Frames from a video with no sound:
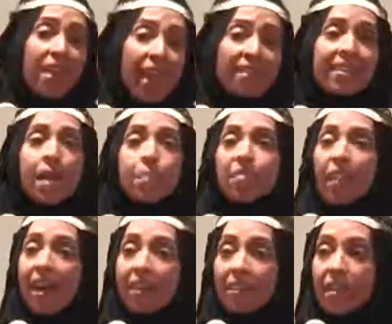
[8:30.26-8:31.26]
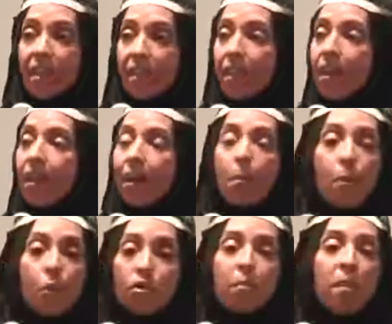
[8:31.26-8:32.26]
that type of accident,
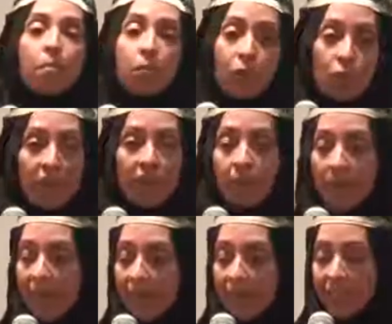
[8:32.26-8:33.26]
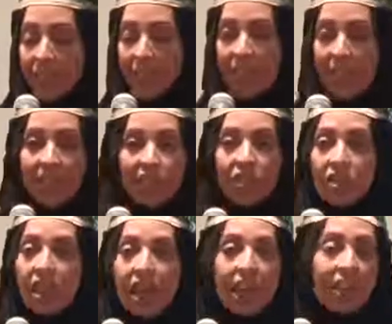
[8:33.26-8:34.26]
most people don't even make it. I just
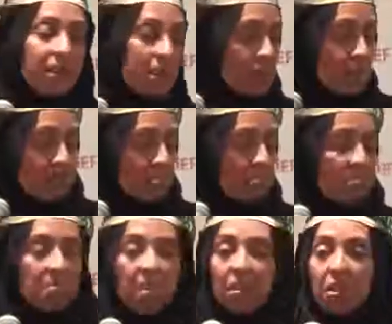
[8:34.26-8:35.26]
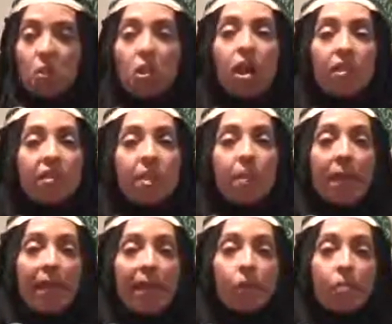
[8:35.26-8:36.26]
had a little cuts on
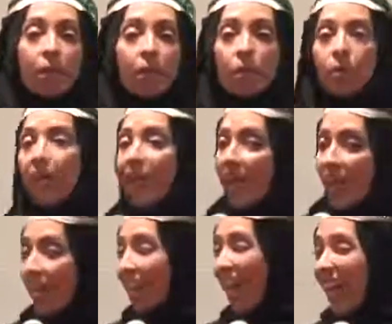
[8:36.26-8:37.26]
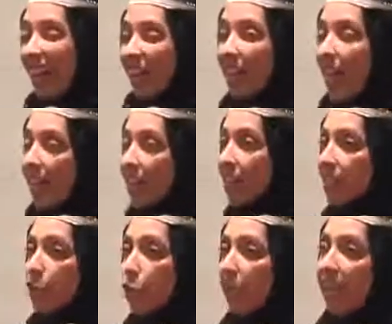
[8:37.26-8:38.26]
my elbow, and I had a nice
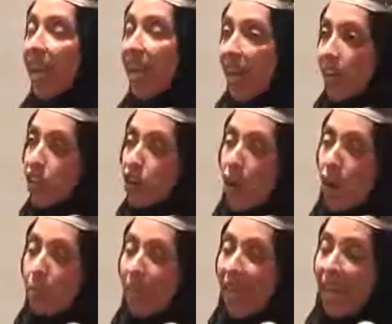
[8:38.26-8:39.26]
little gash on my